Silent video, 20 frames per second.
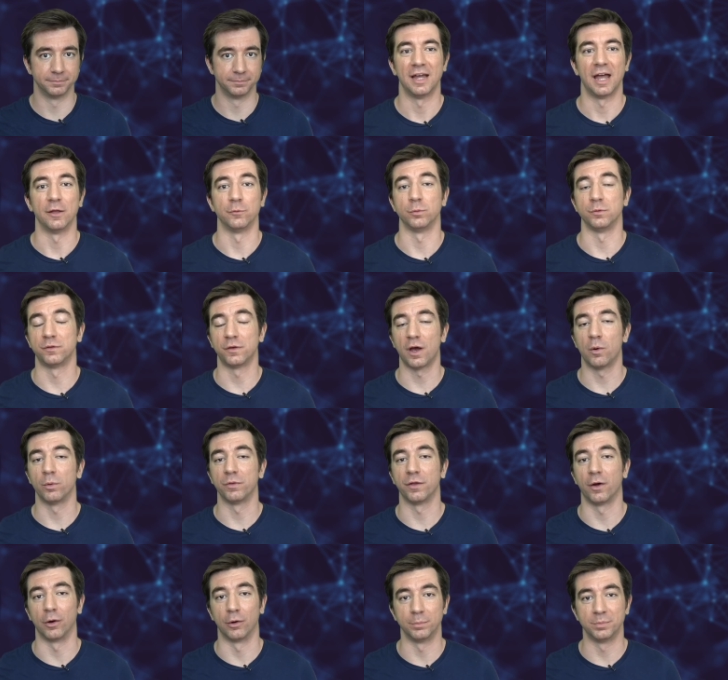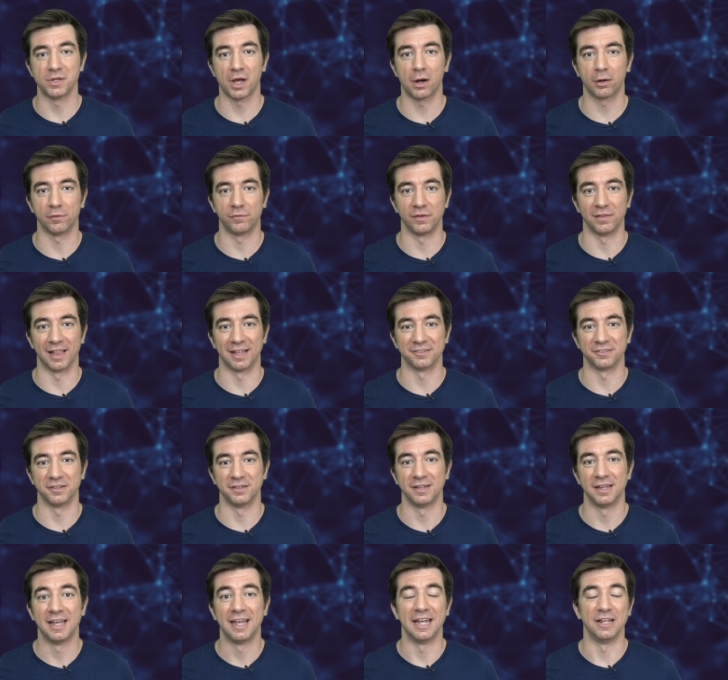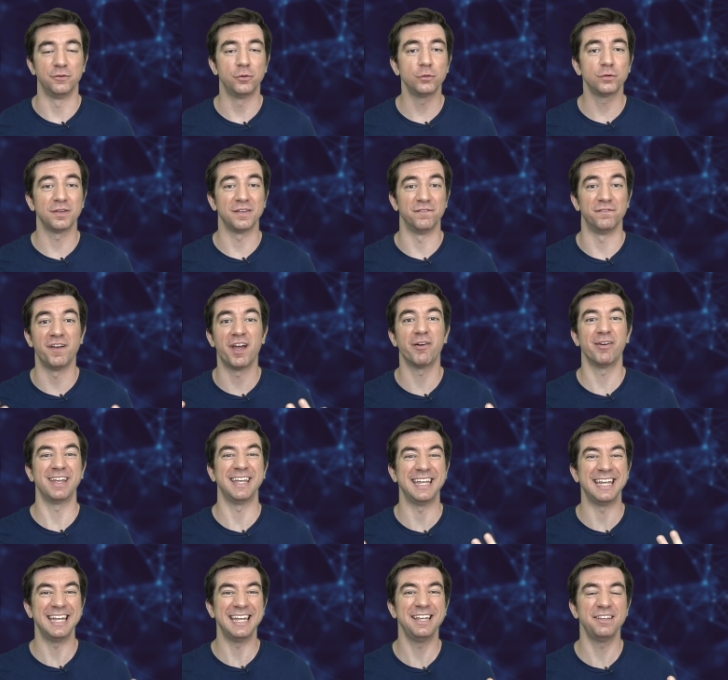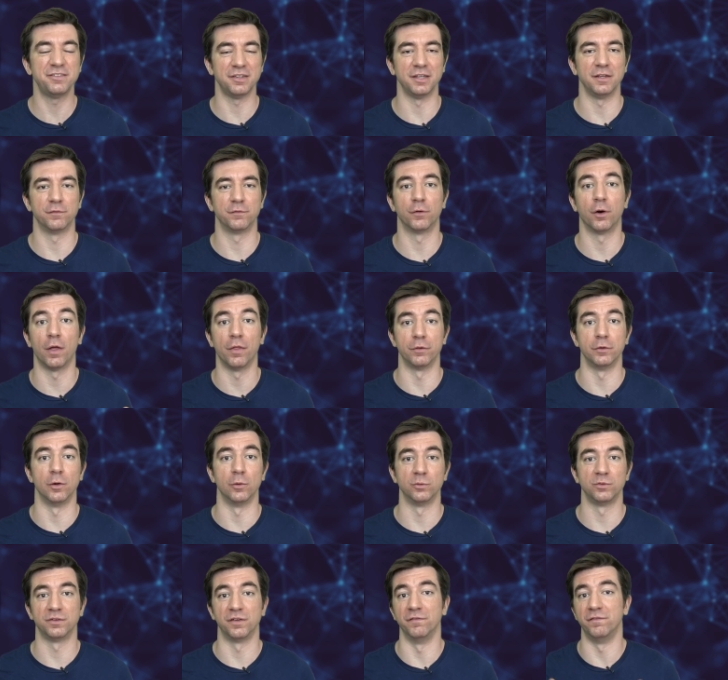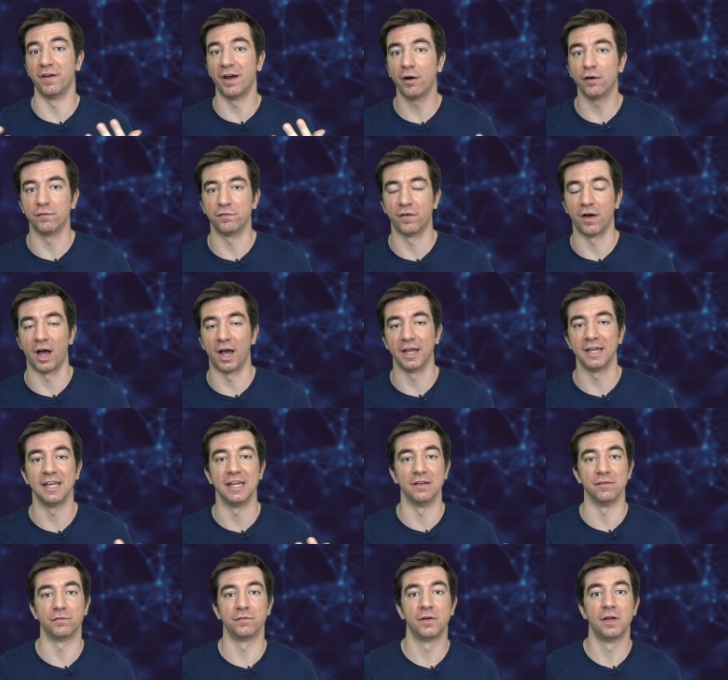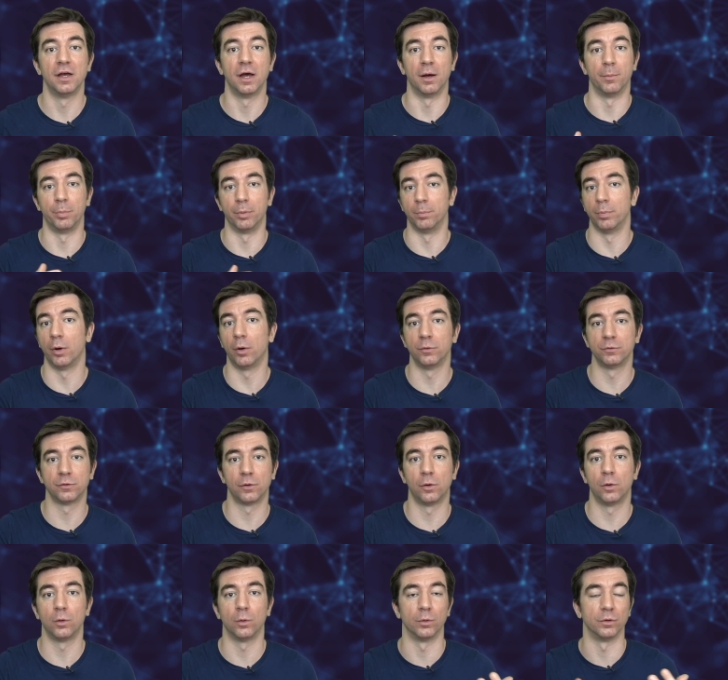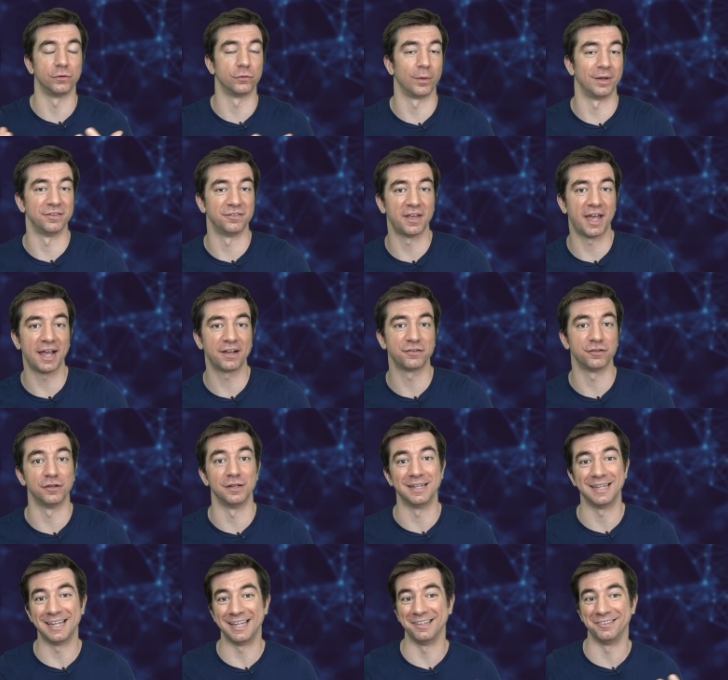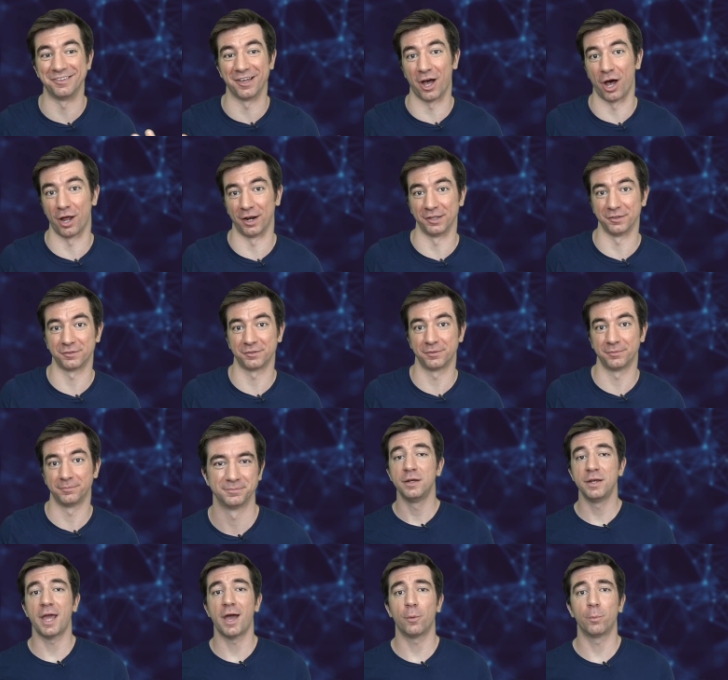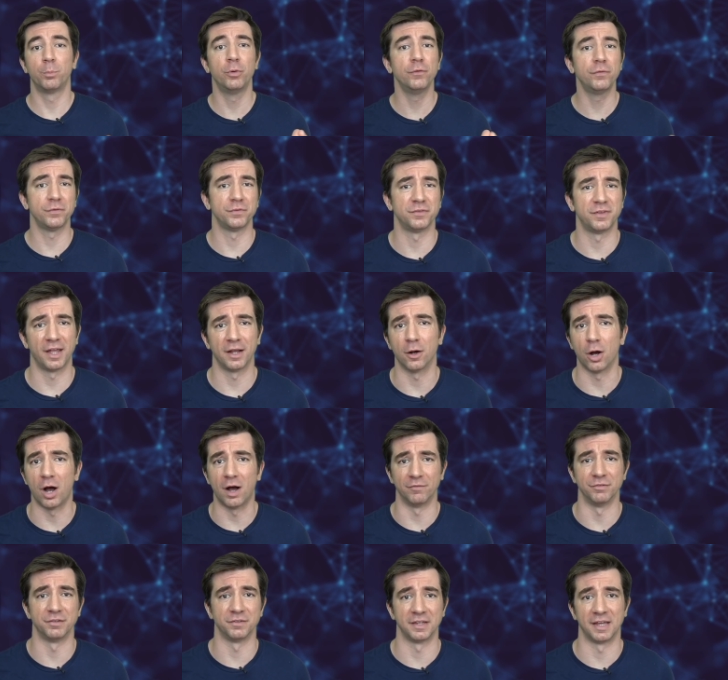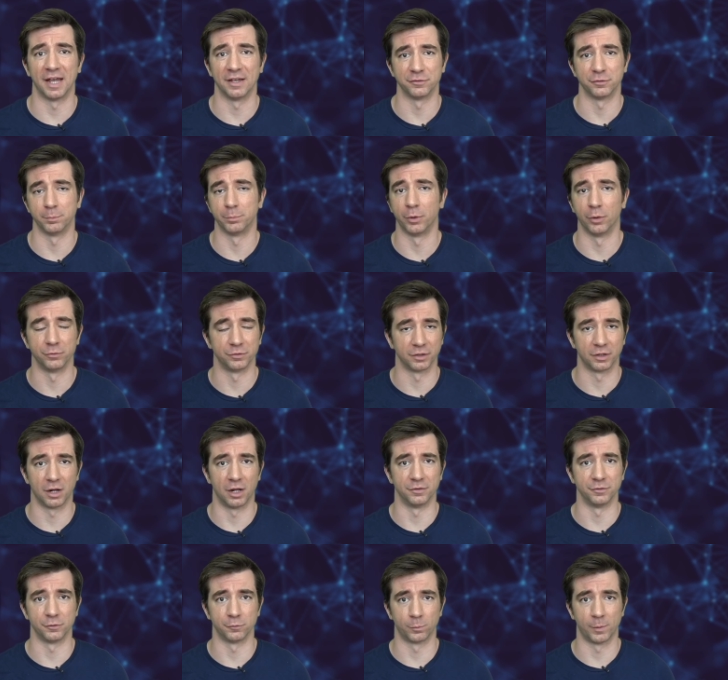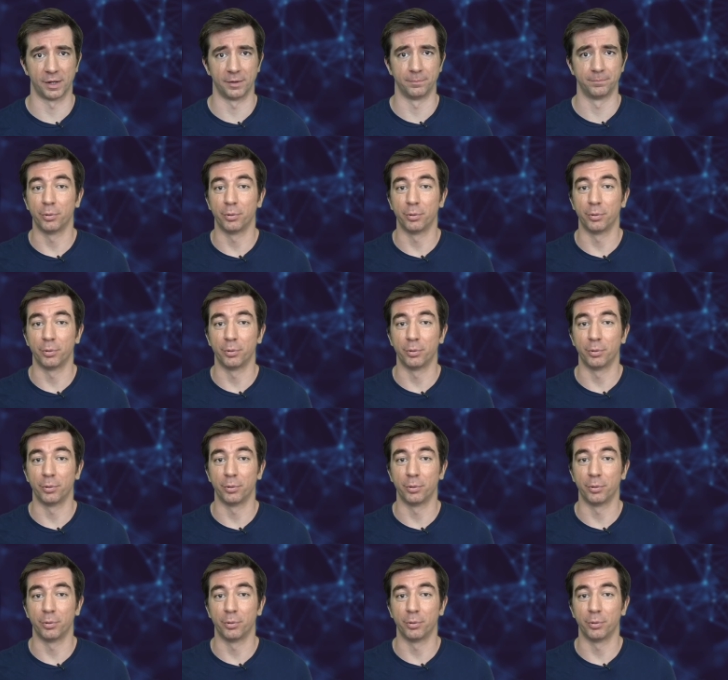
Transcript: As we saw with our cryptography lesson, it's usually very easy for other nodes to verify if a proposal or a transaction is honest. Now, proof of stake obviously has some pros and cons as well.